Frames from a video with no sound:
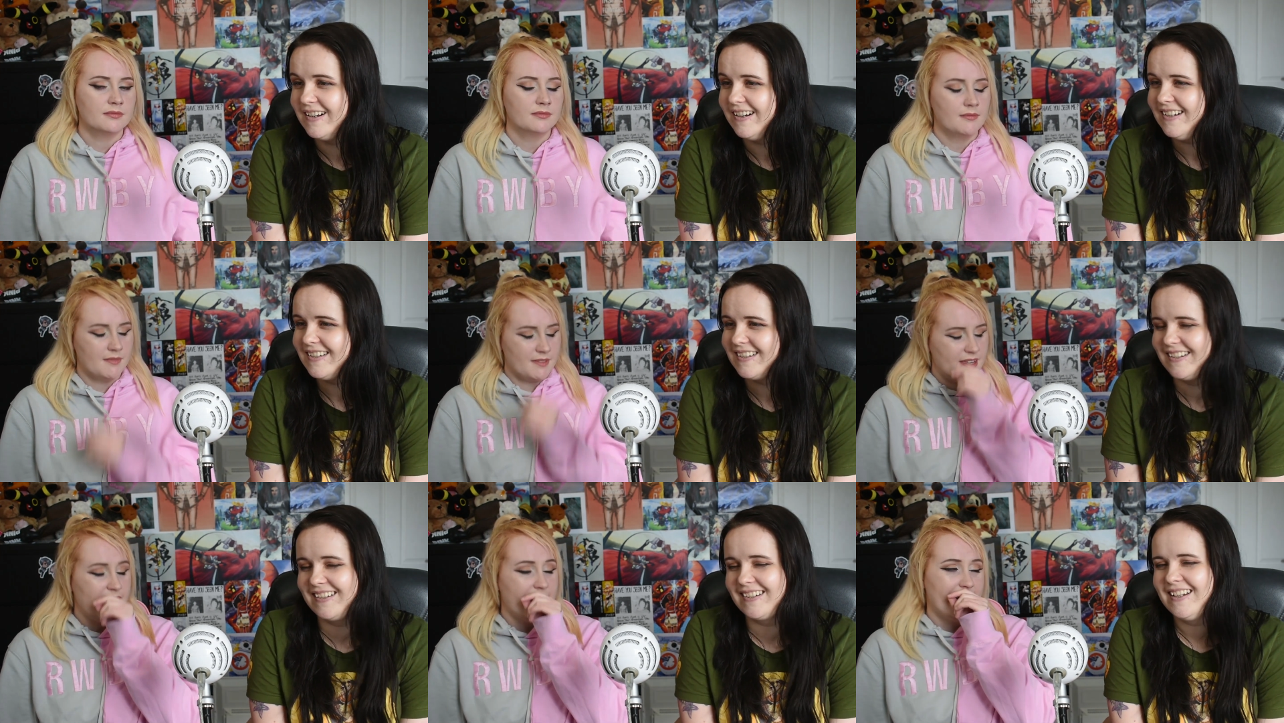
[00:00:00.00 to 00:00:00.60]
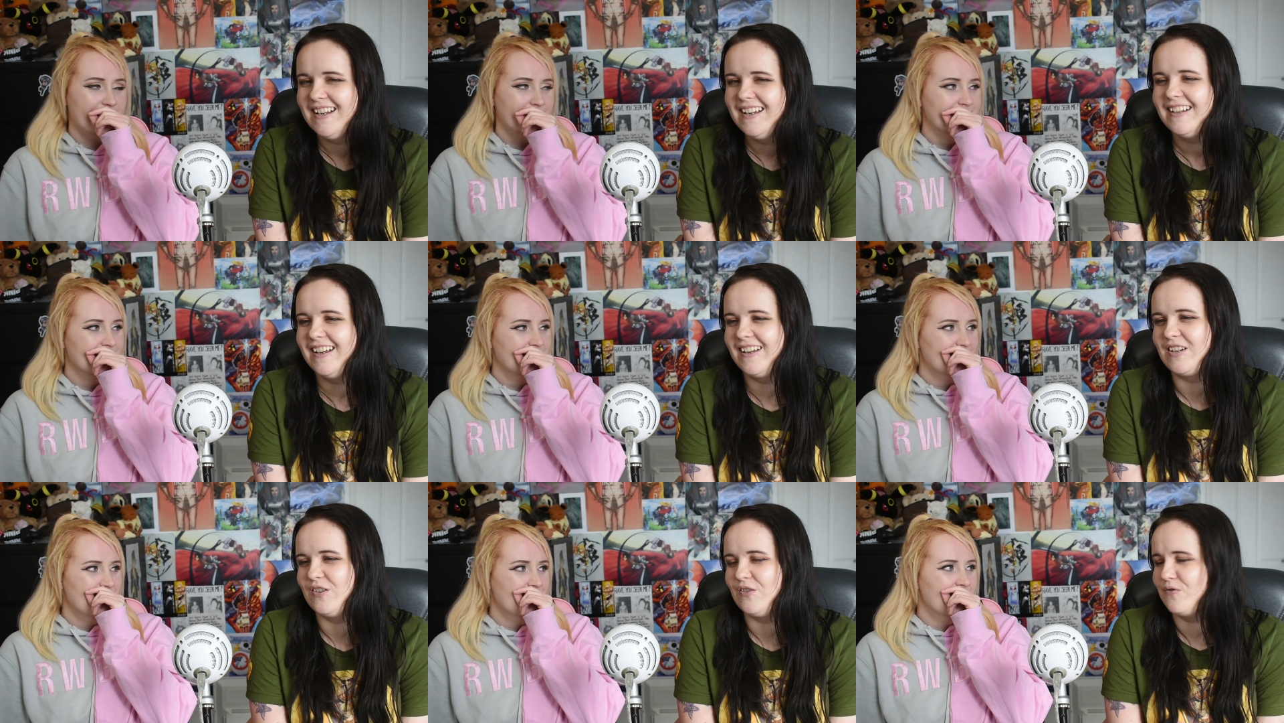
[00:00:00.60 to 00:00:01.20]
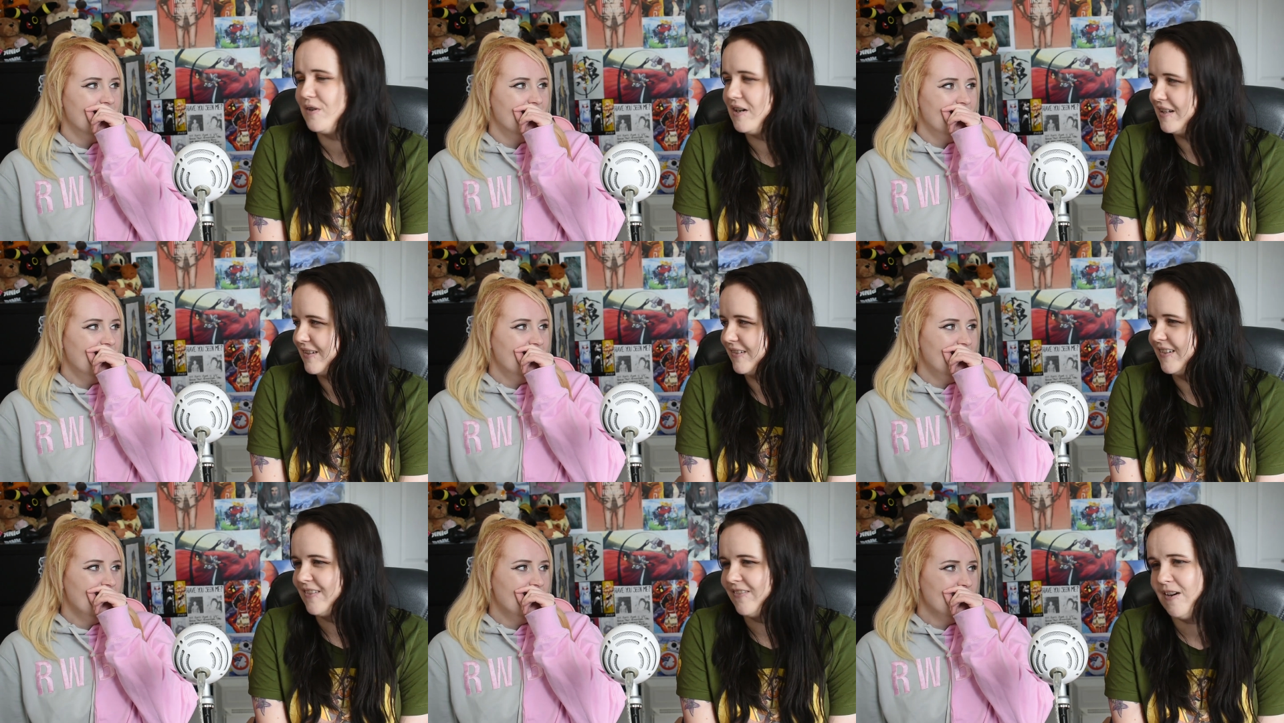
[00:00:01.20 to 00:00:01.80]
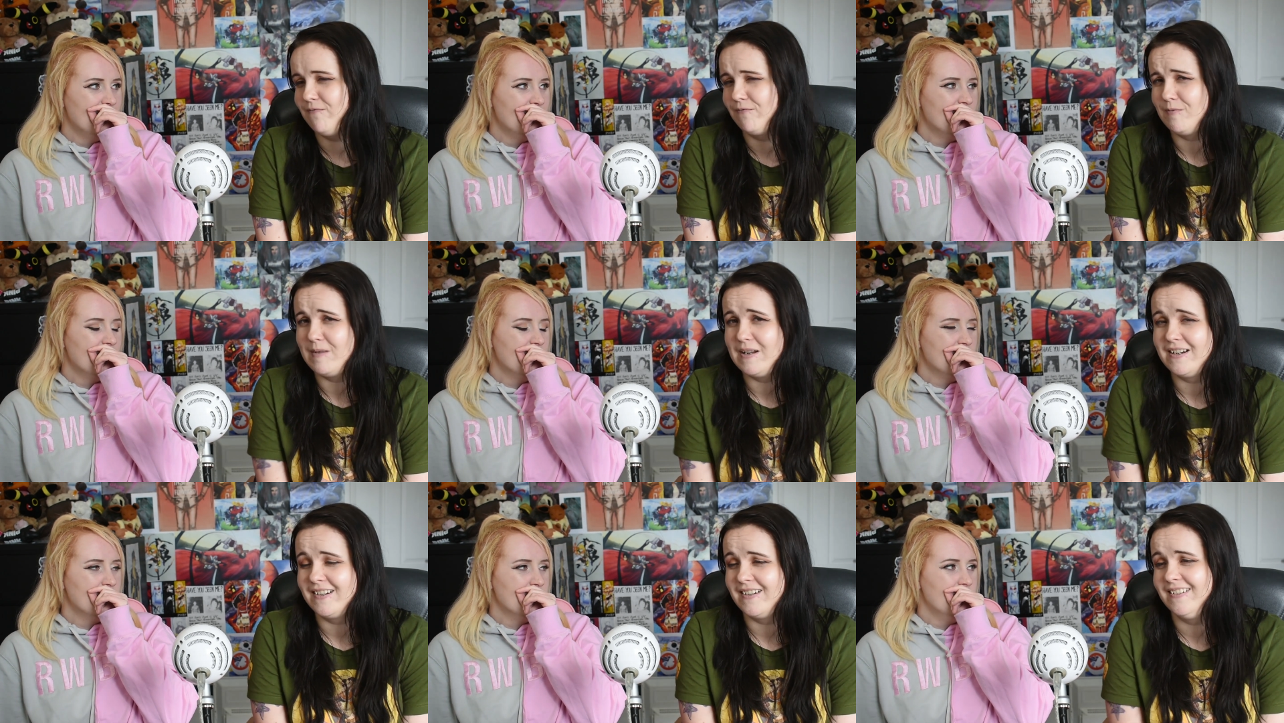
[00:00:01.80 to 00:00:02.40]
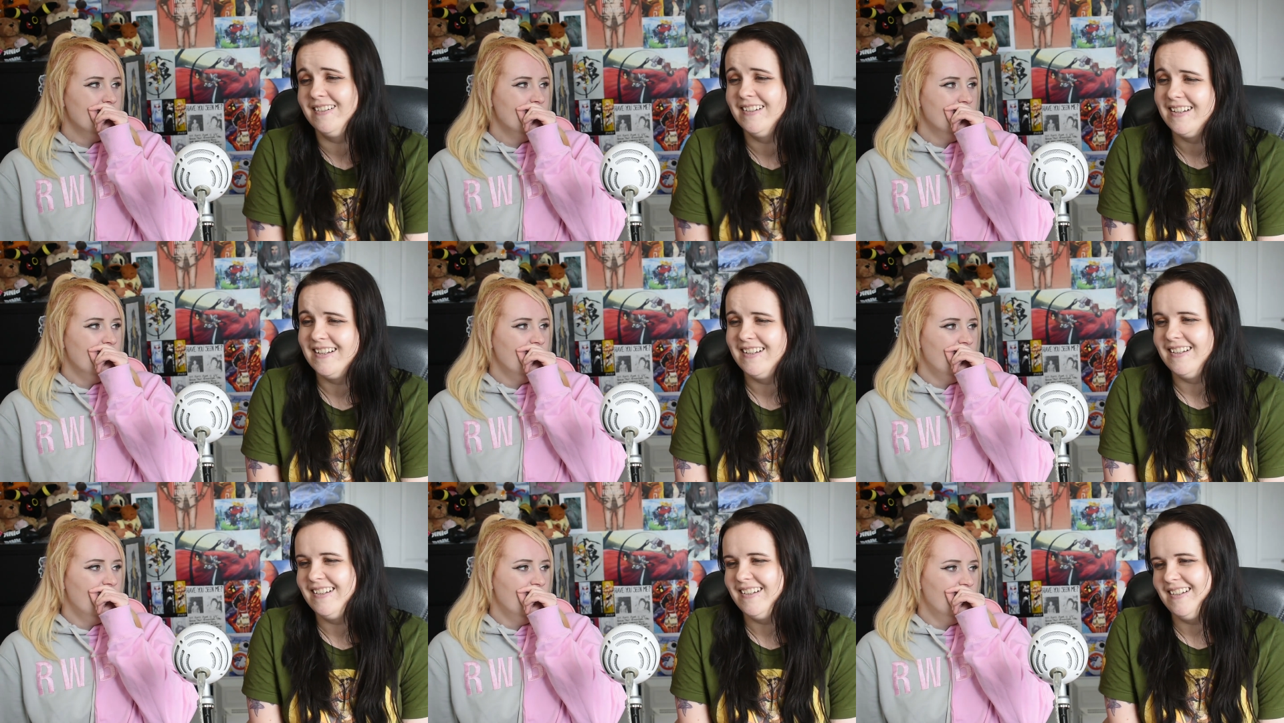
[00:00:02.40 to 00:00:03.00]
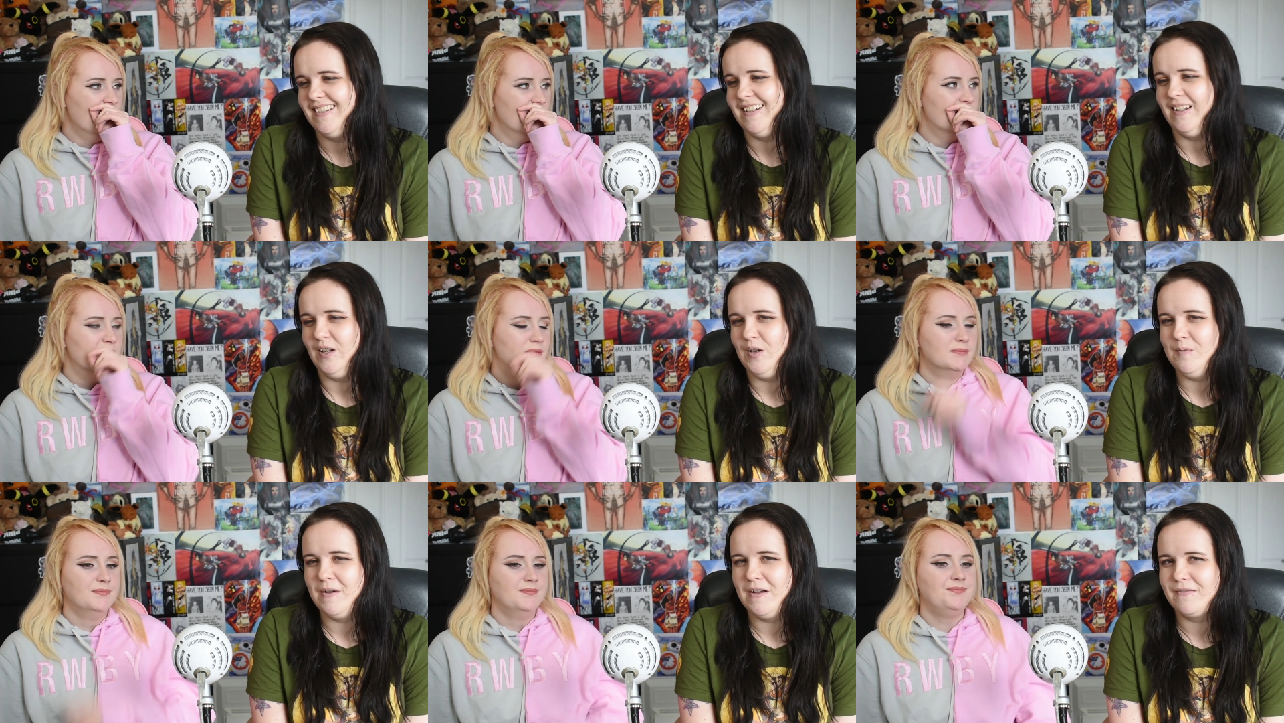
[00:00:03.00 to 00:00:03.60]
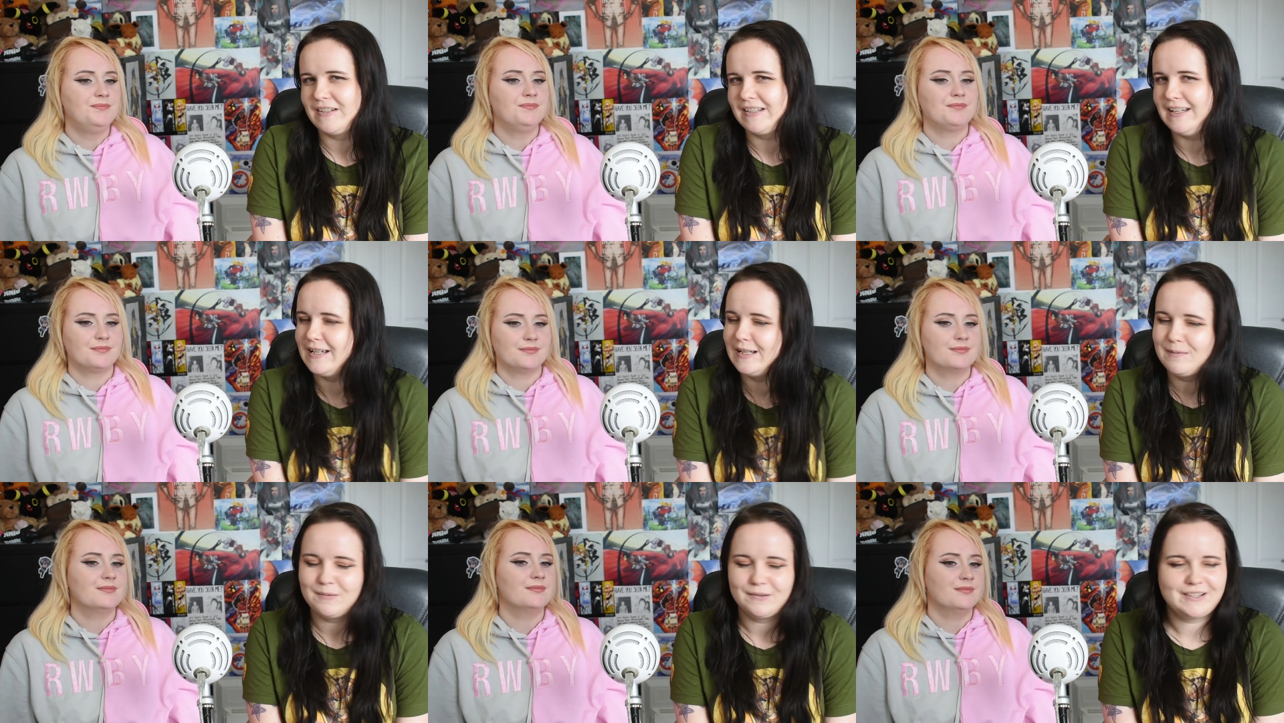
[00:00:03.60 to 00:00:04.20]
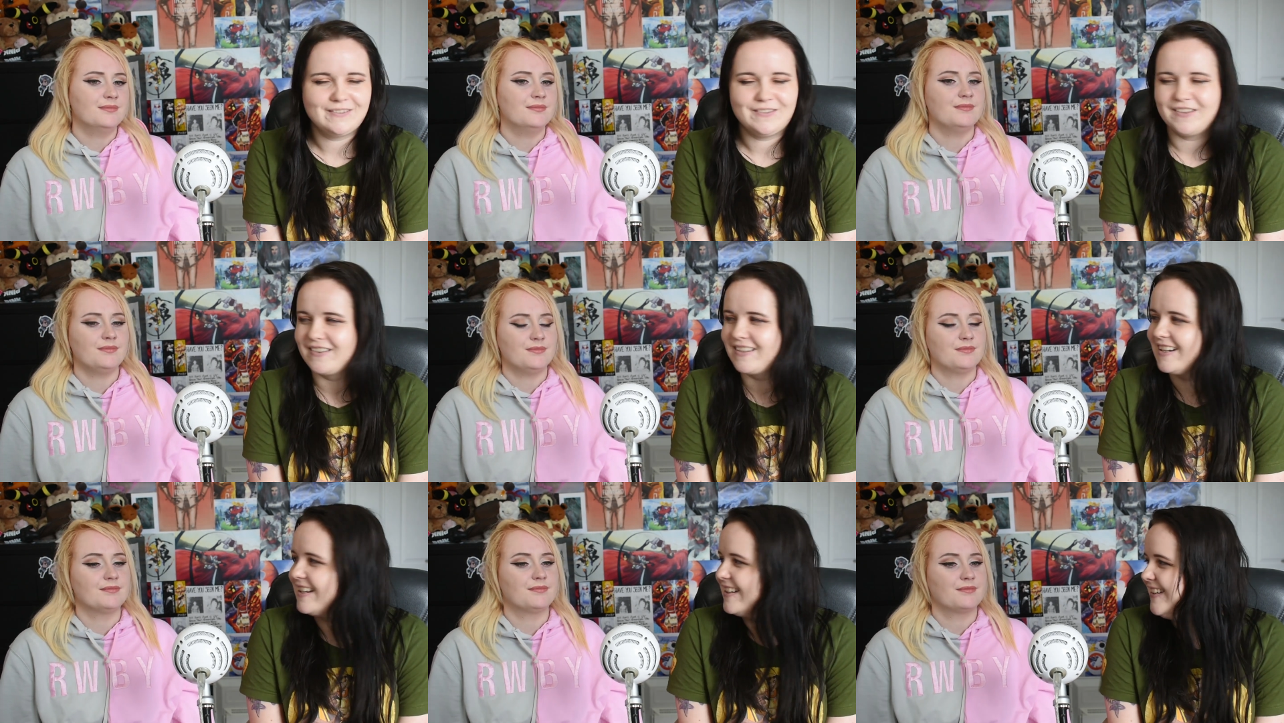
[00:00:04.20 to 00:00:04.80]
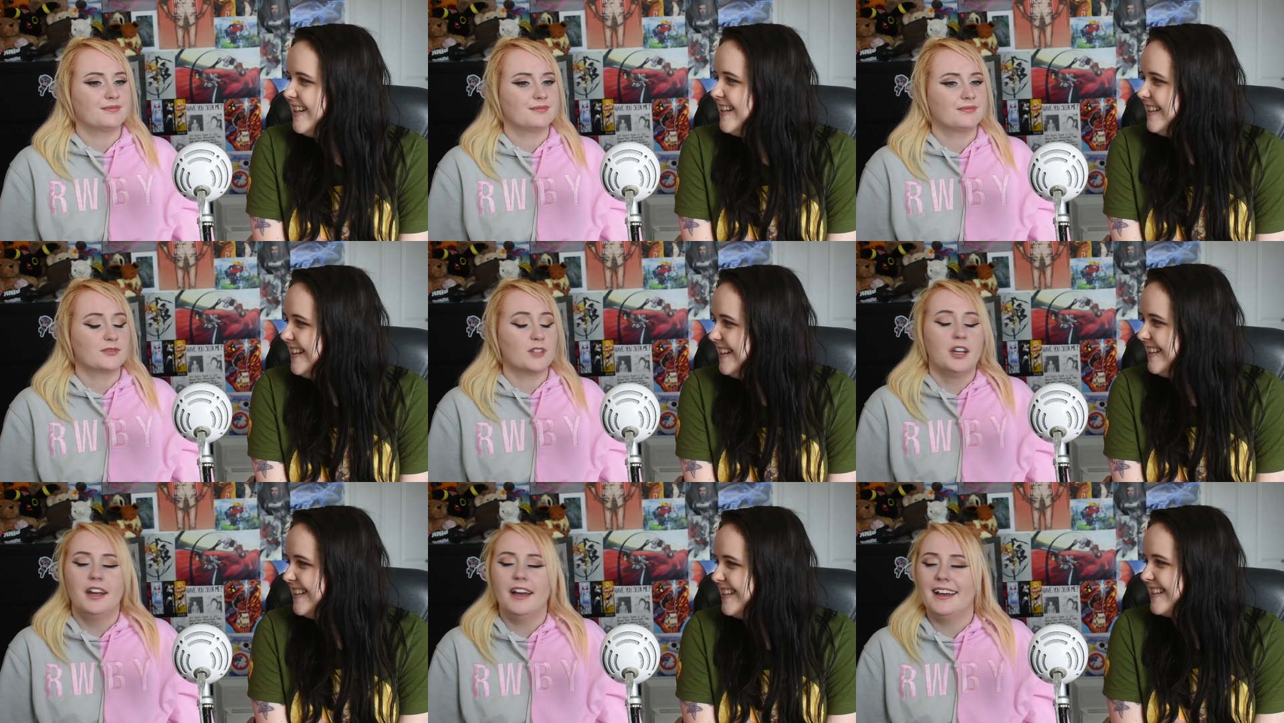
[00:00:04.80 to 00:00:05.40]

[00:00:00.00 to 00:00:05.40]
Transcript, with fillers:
Speaker 1: honest. It's yeah. a good resource for information and a little bit of a cesspool some other time. uh,